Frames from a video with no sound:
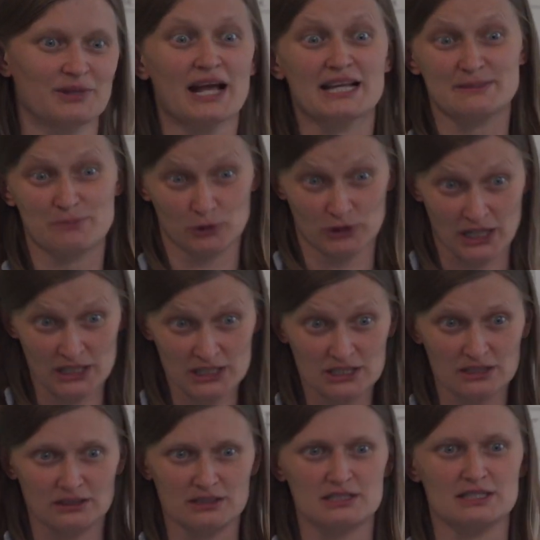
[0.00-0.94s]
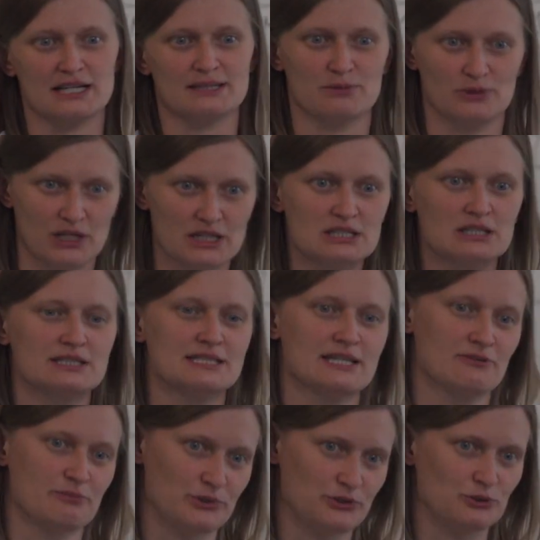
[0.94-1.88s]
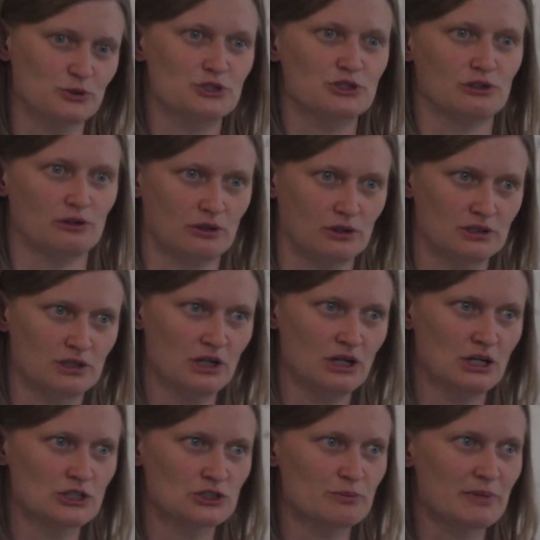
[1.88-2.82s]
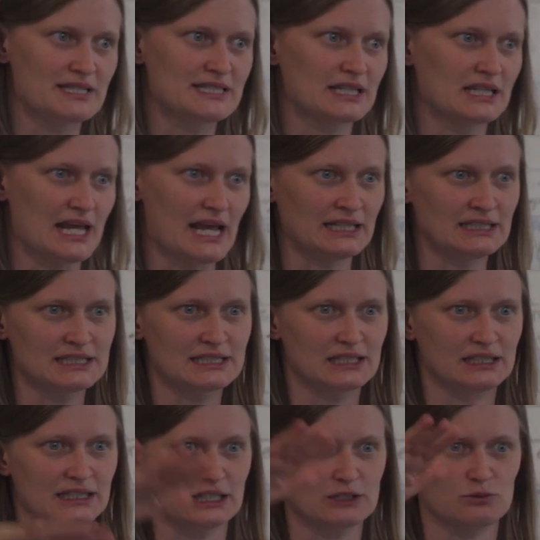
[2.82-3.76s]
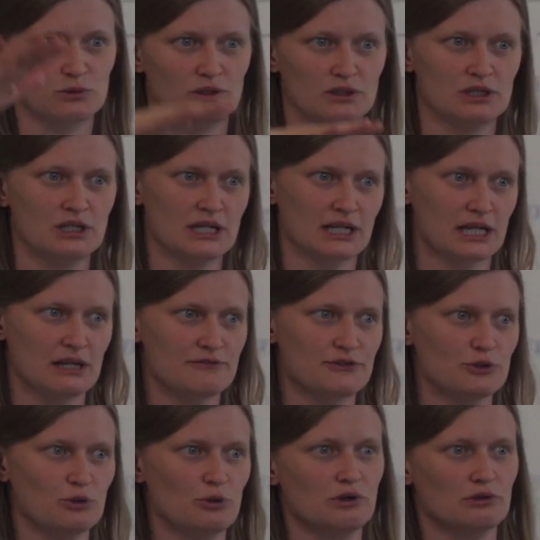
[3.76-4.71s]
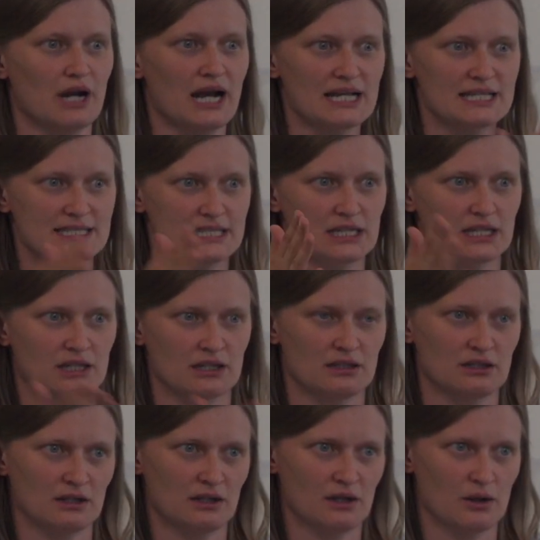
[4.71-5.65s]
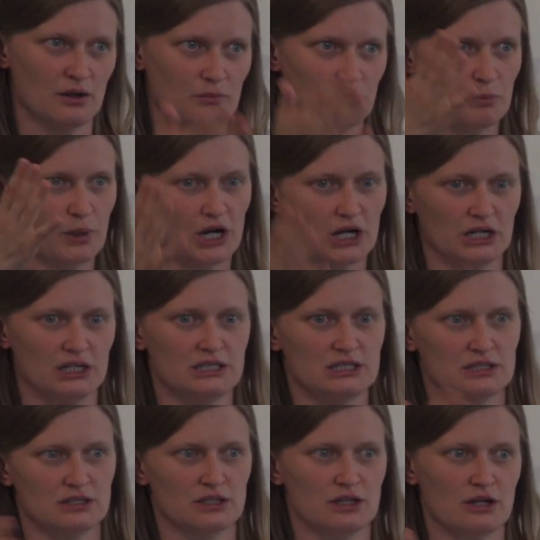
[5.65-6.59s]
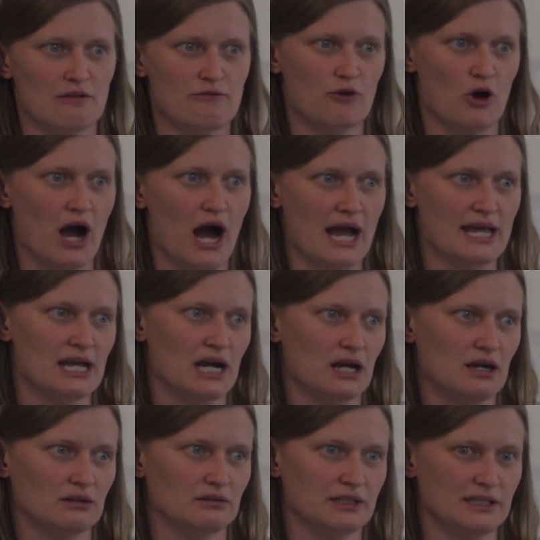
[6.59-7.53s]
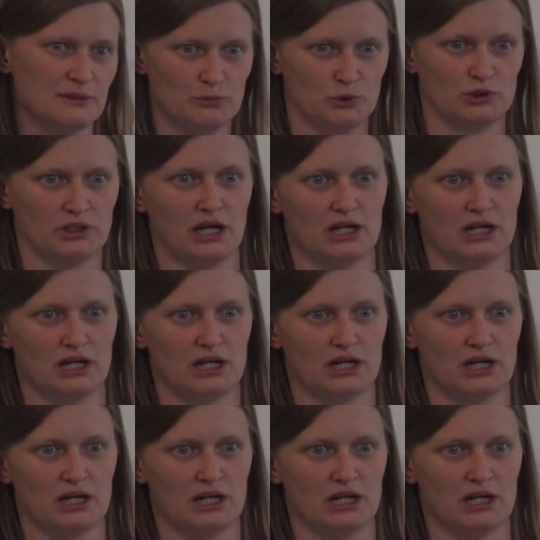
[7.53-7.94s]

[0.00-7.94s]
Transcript: Exponentials. Exponentials have been used a lot. So basically anything that will give you a rising part for higher input